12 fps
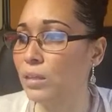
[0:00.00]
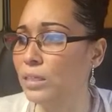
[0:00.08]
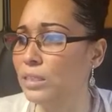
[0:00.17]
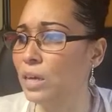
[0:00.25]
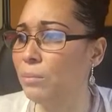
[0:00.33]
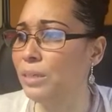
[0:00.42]

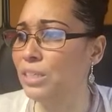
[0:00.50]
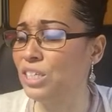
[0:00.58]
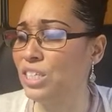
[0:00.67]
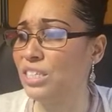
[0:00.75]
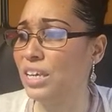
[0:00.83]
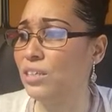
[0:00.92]
They tell me to
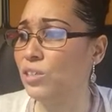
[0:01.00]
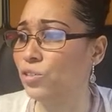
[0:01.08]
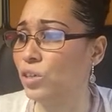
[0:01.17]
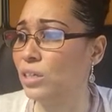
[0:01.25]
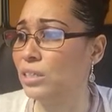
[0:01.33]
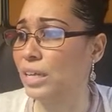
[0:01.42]
just take the
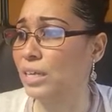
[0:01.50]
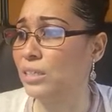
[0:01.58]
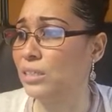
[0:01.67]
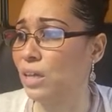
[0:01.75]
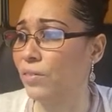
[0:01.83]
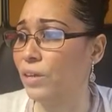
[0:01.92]
drugs like
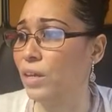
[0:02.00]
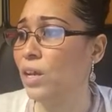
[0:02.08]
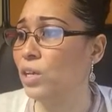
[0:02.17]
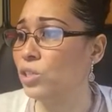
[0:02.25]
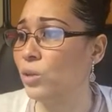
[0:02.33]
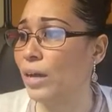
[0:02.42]
it's nothing
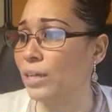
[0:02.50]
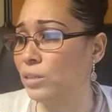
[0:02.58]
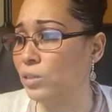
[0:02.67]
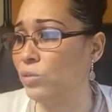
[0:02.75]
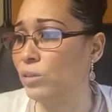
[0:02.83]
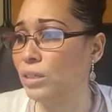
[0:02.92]
so I
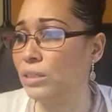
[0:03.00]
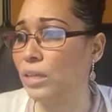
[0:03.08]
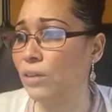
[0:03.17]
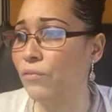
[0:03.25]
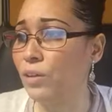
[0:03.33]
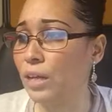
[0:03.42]
can do things
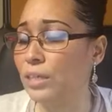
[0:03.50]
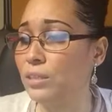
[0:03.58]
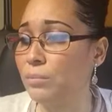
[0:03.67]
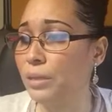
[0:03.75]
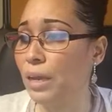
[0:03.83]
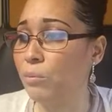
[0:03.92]
they feel I
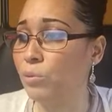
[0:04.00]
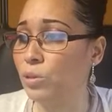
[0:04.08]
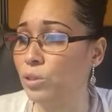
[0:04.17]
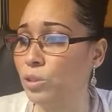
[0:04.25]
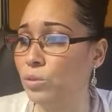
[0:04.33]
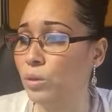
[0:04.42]
should be able to
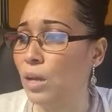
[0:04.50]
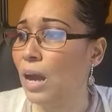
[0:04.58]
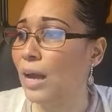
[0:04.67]
do.